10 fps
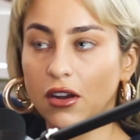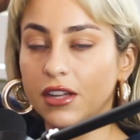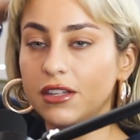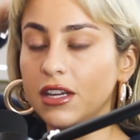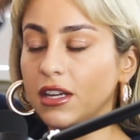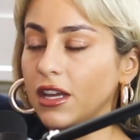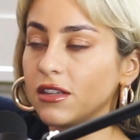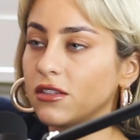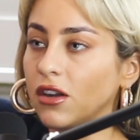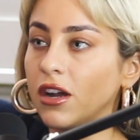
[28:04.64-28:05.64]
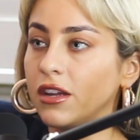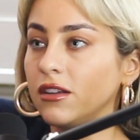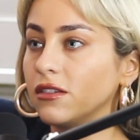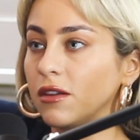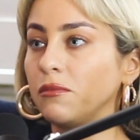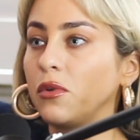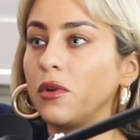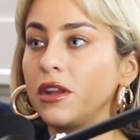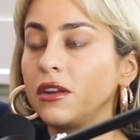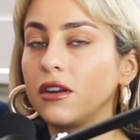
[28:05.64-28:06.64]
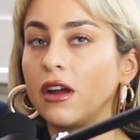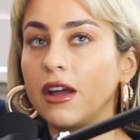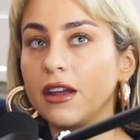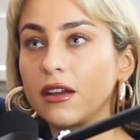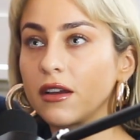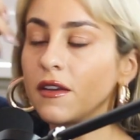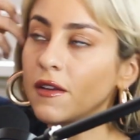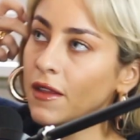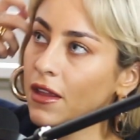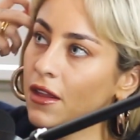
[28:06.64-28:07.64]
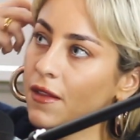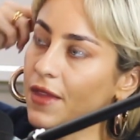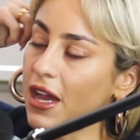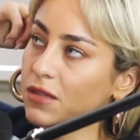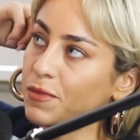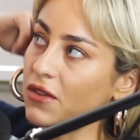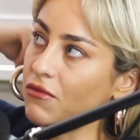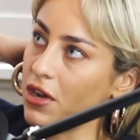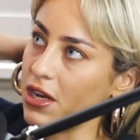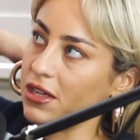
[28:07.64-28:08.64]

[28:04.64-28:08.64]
idea gets tired at some point. Like that's been really